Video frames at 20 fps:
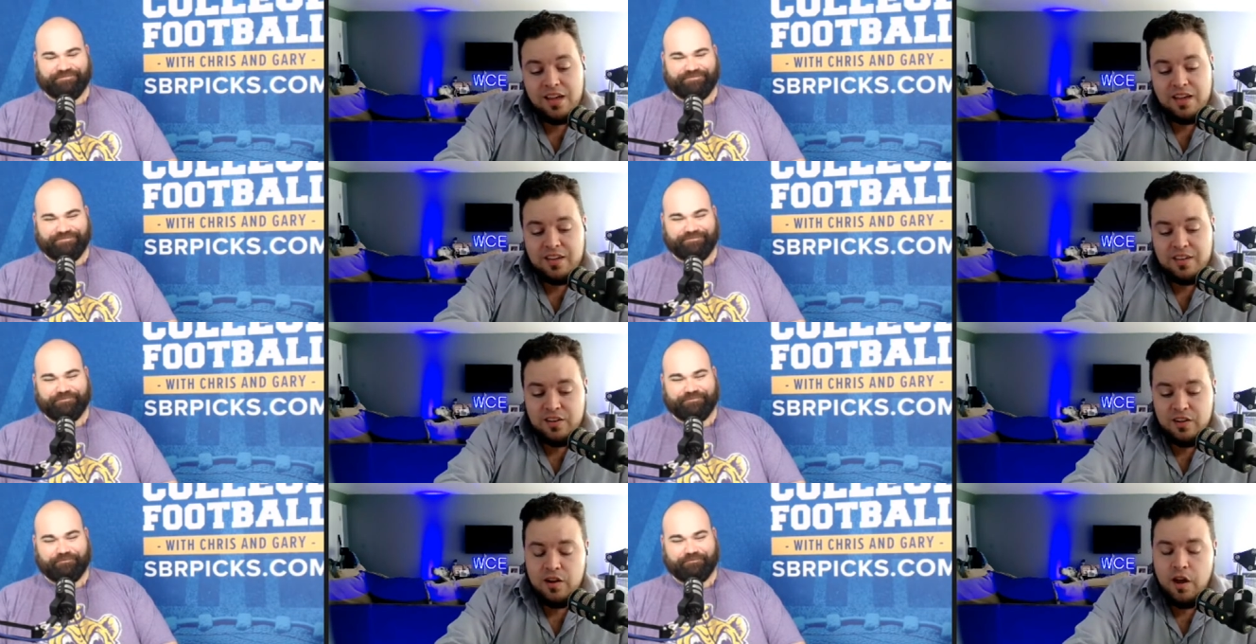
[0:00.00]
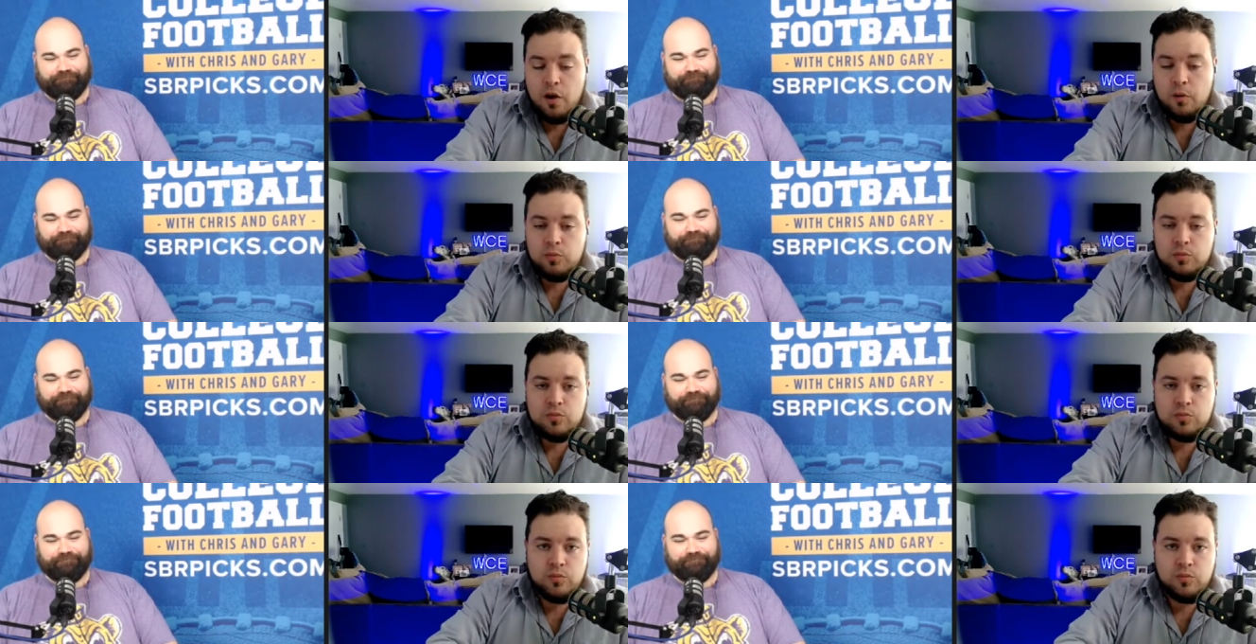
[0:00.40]
Speaker 1: You know,
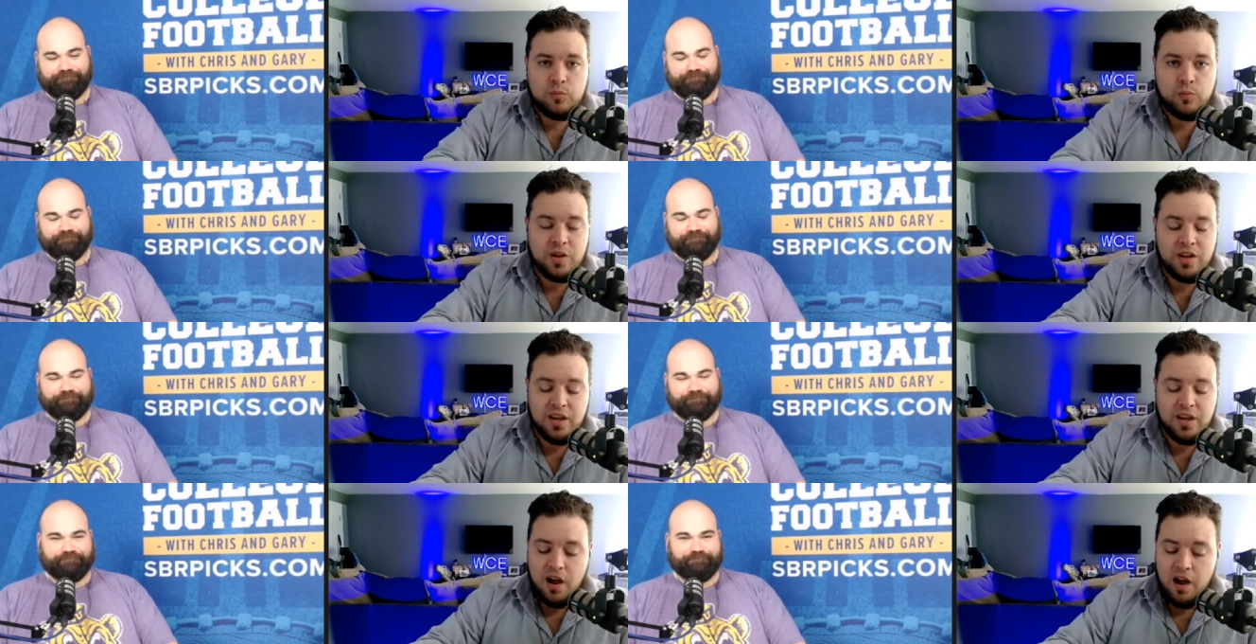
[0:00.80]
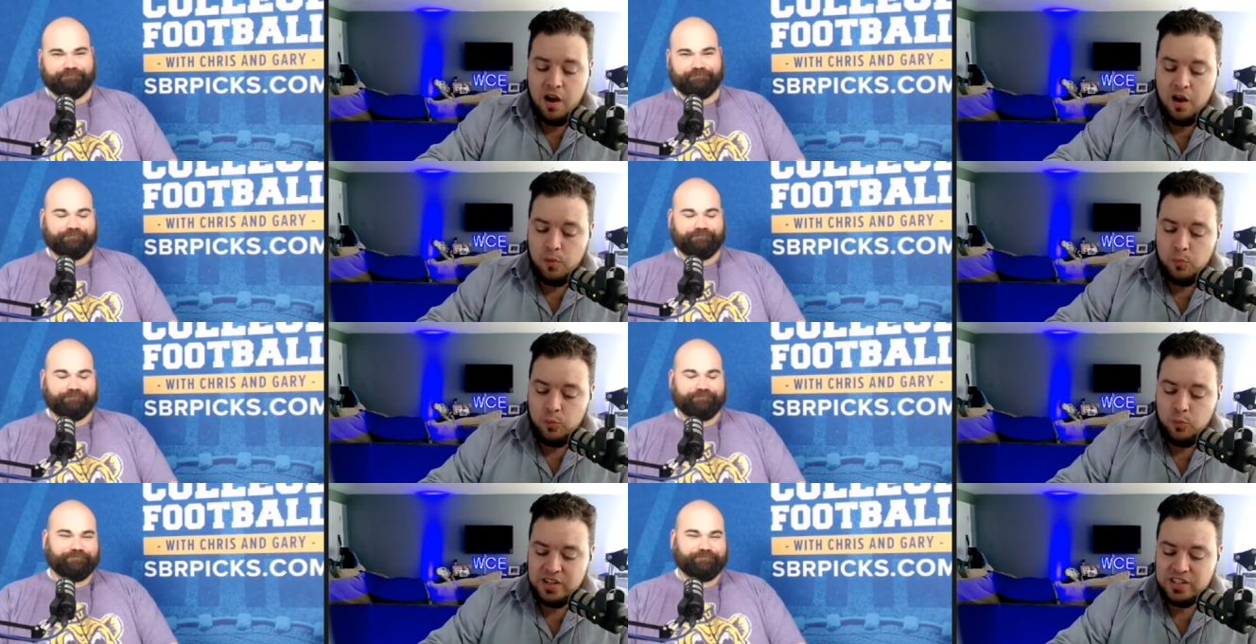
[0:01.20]
we uh,
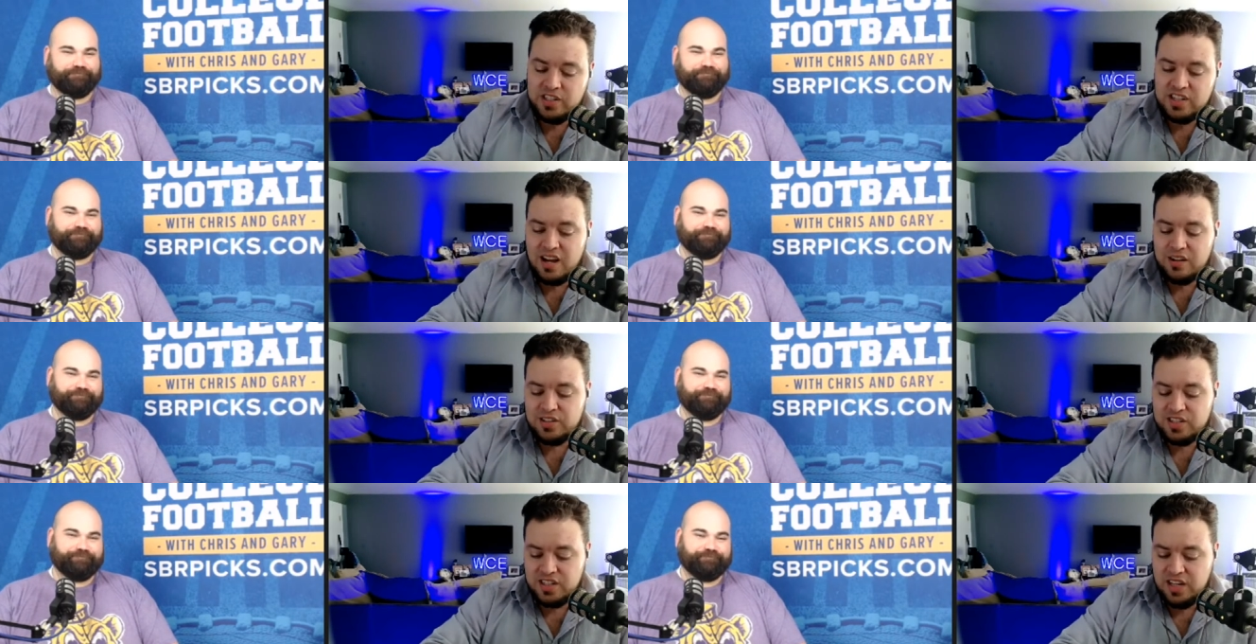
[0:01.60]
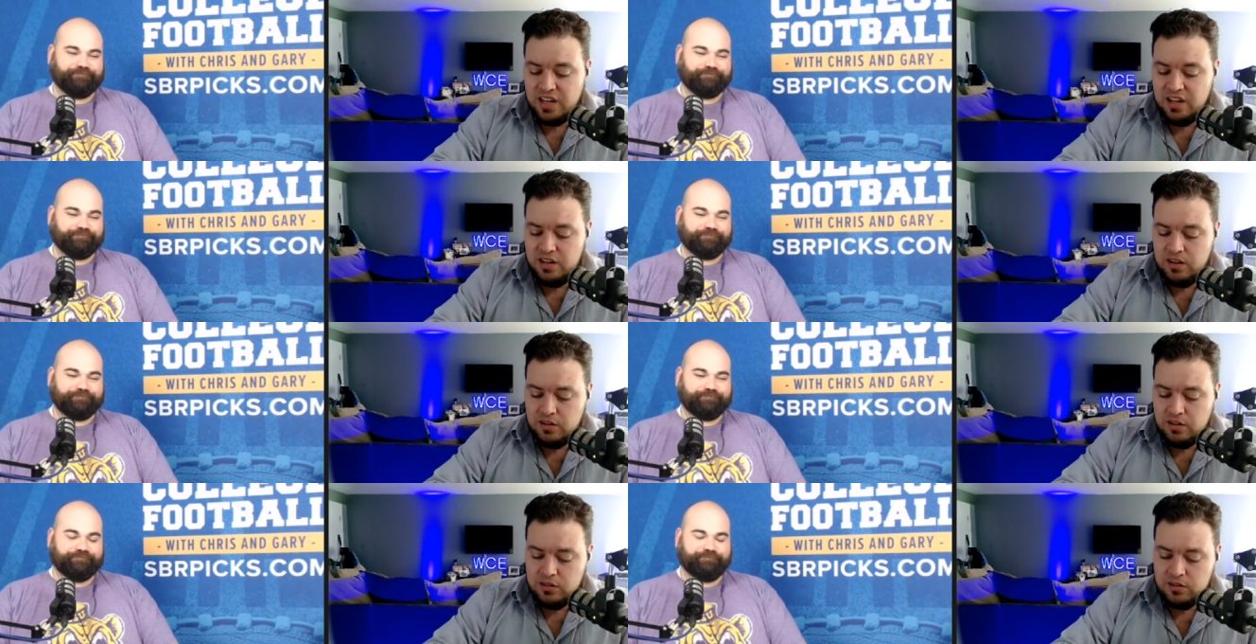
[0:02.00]
we shall
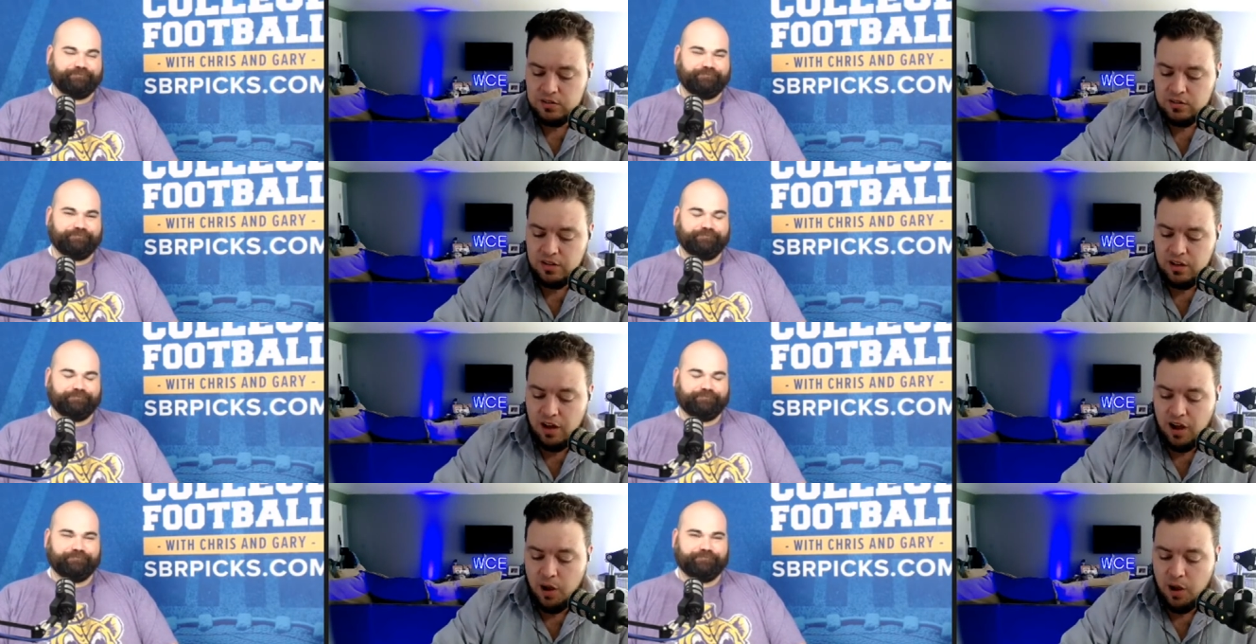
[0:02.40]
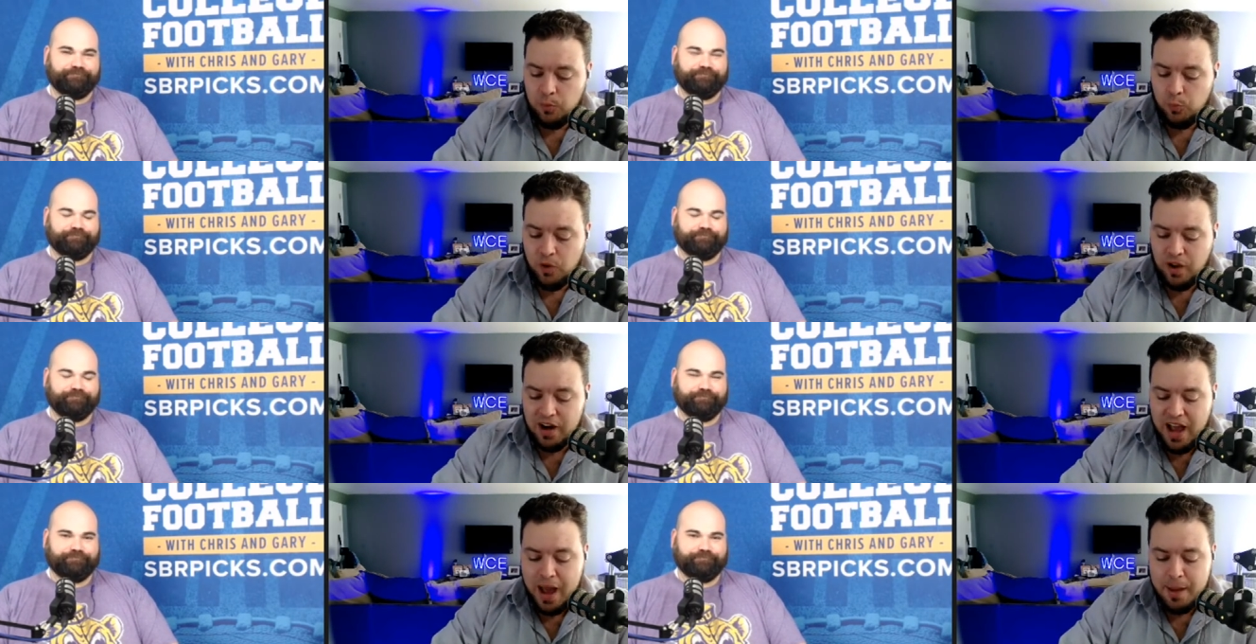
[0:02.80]
see uh,
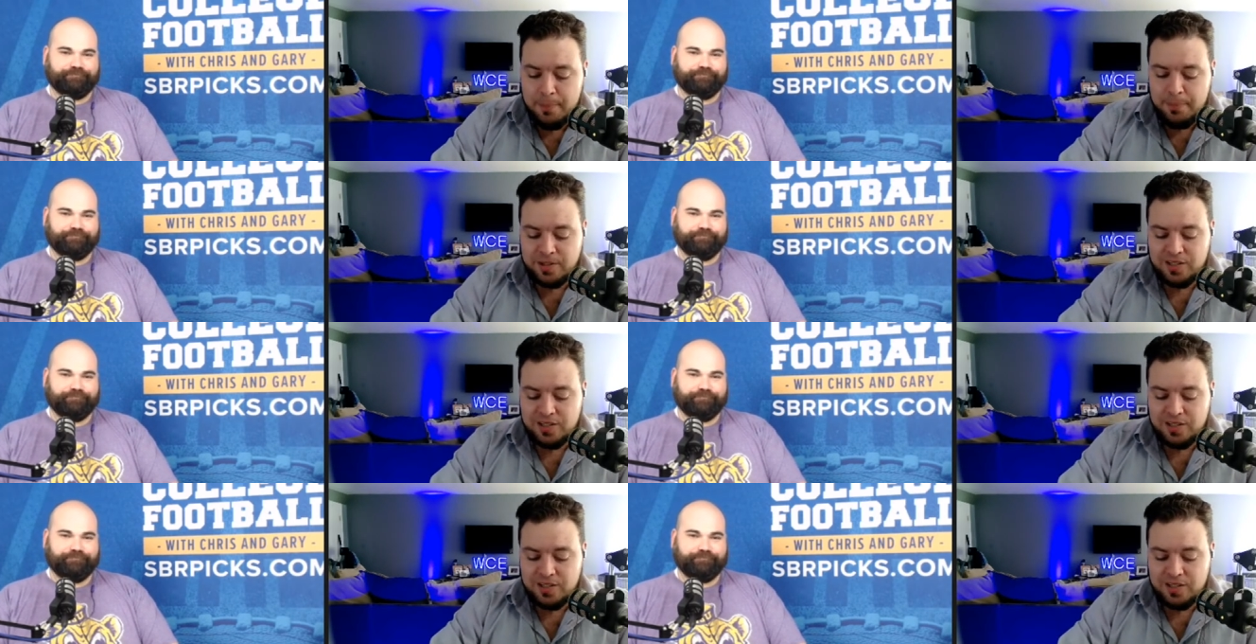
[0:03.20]
what happens